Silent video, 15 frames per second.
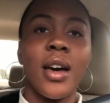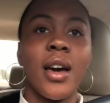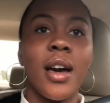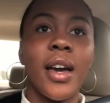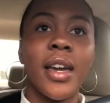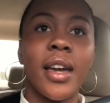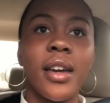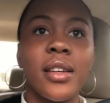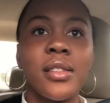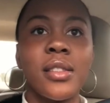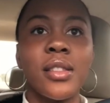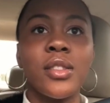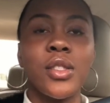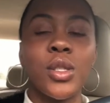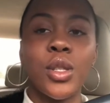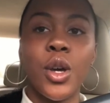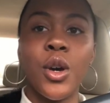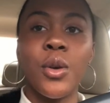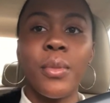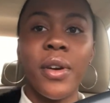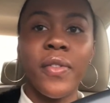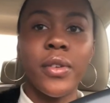Hi guys,
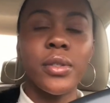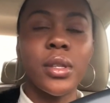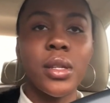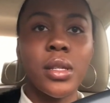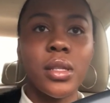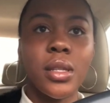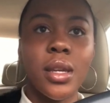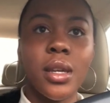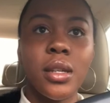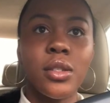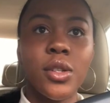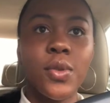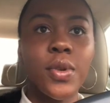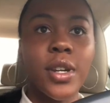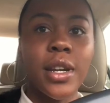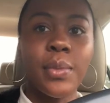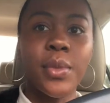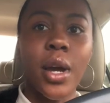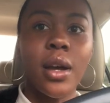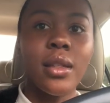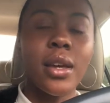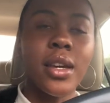so my phone's on a stand. Don't worry, I'm
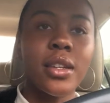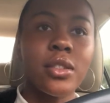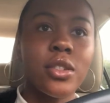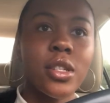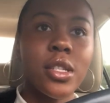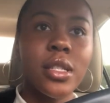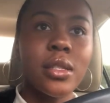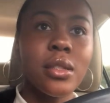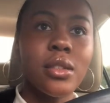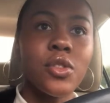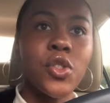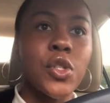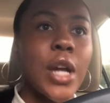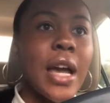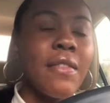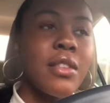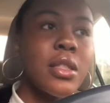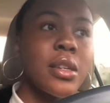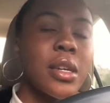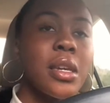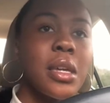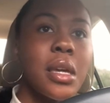not like just driving
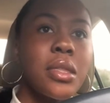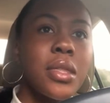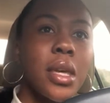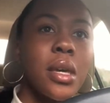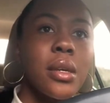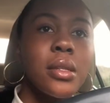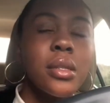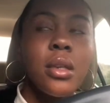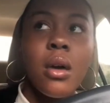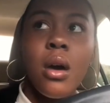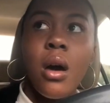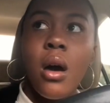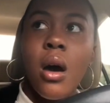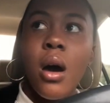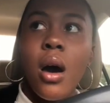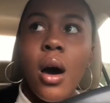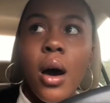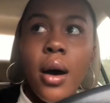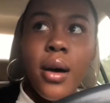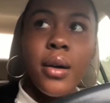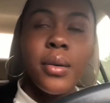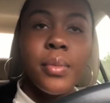looking at this.
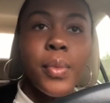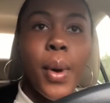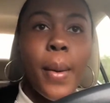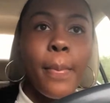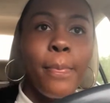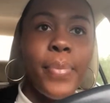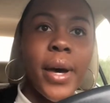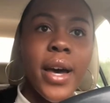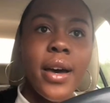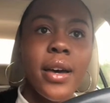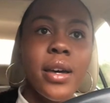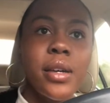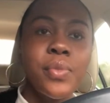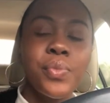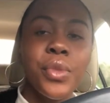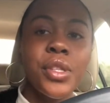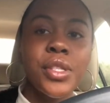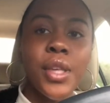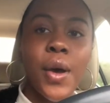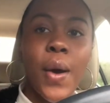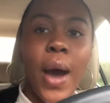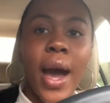Um,
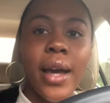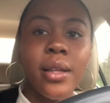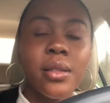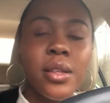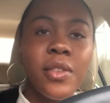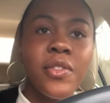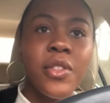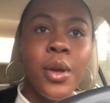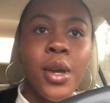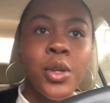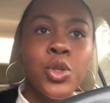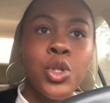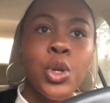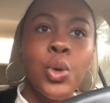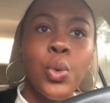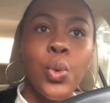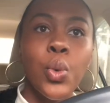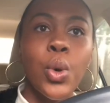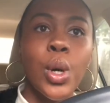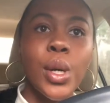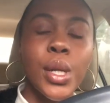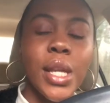so I live like
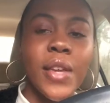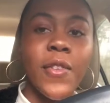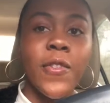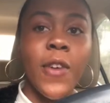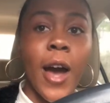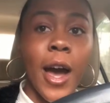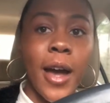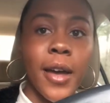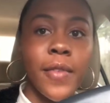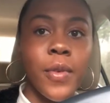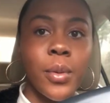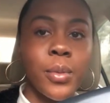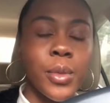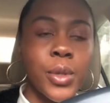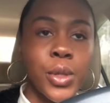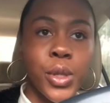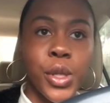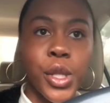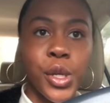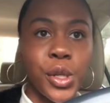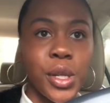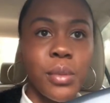25, almost
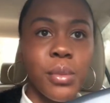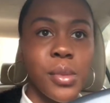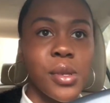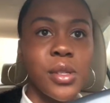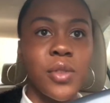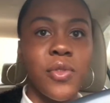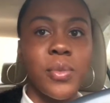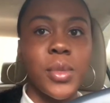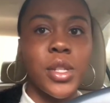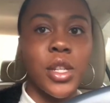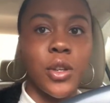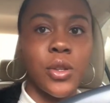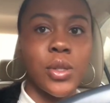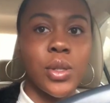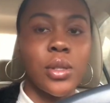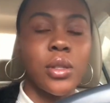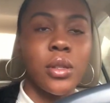30 minutes from the nearest